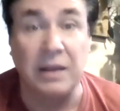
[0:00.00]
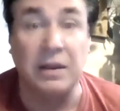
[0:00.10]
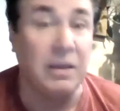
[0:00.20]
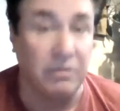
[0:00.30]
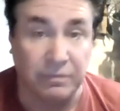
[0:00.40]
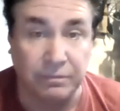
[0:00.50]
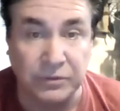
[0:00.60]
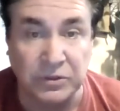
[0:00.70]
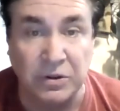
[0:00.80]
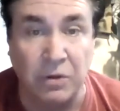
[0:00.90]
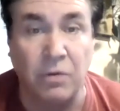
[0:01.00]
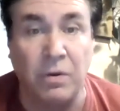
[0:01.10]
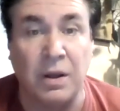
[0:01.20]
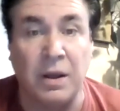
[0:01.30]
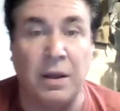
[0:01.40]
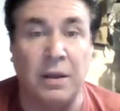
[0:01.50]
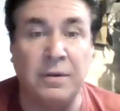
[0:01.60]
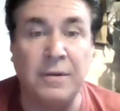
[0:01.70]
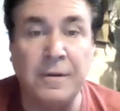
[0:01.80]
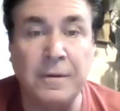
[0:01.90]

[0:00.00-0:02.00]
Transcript: leave. So